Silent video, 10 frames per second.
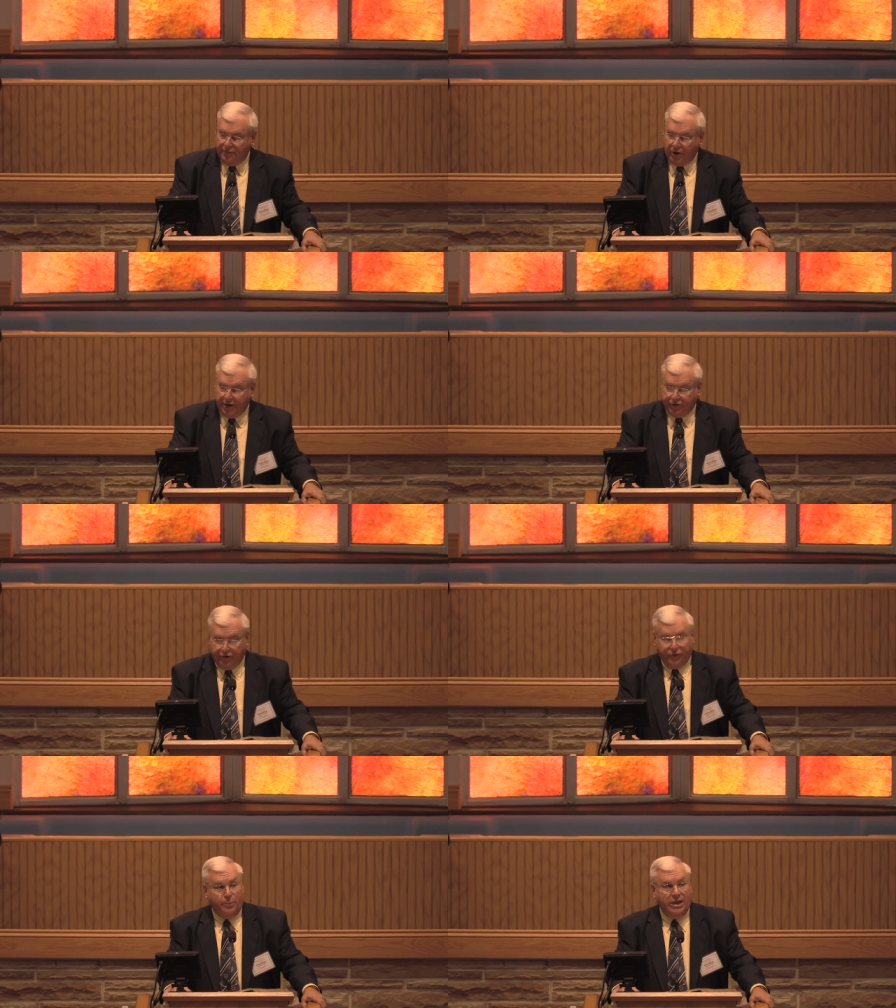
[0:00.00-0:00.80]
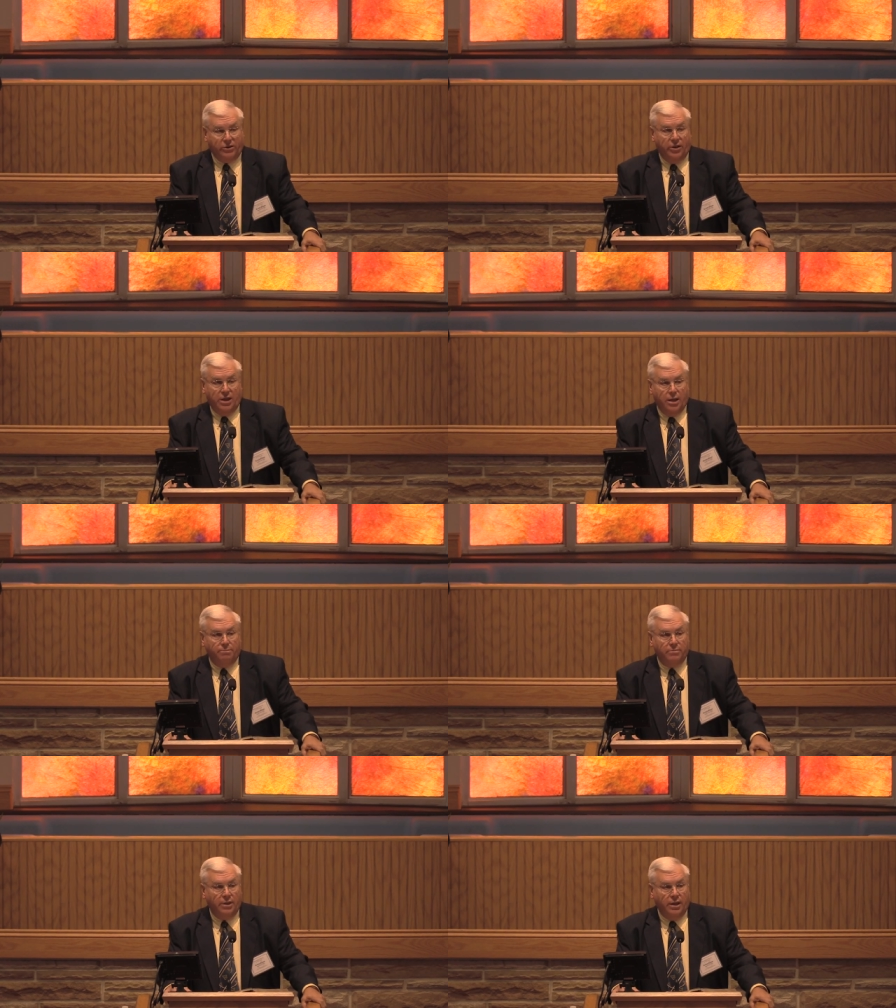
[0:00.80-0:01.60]
for us to speak to
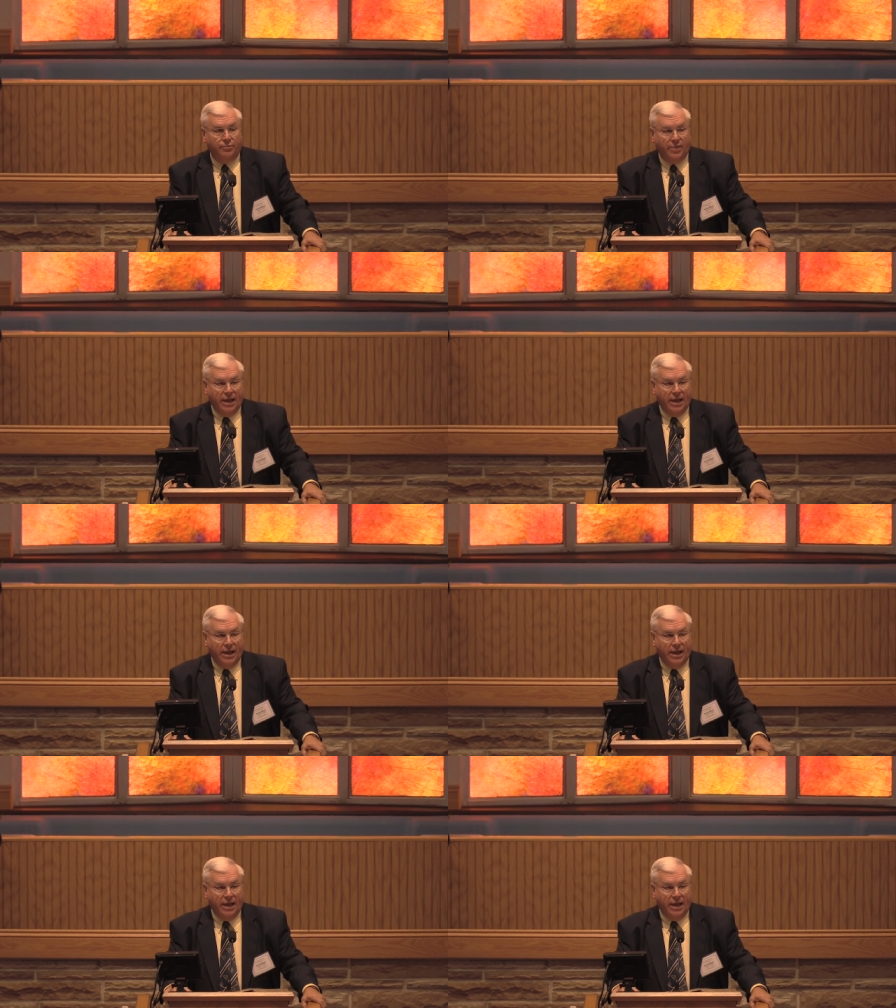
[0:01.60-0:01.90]
Him in